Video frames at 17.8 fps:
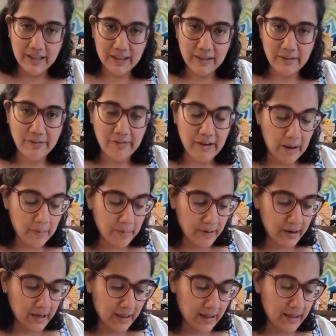Like the
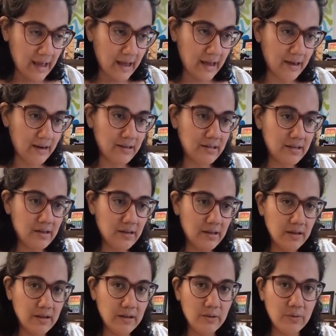fabric that
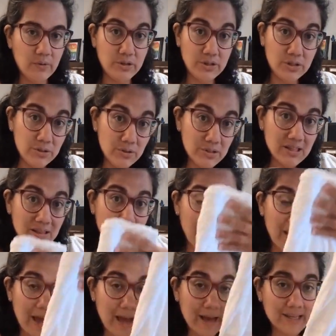was used in the
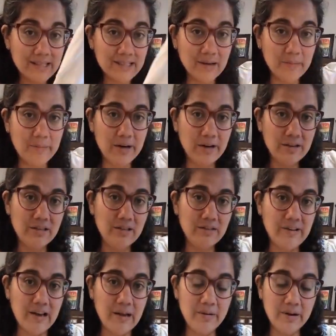past compared to
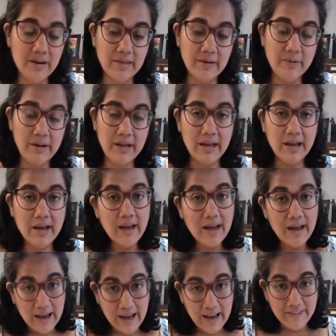the fabric that we
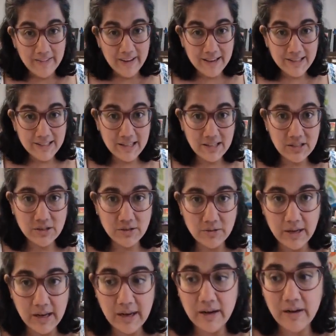have access
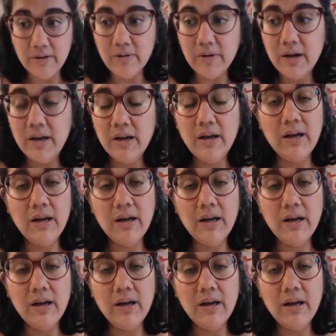to now.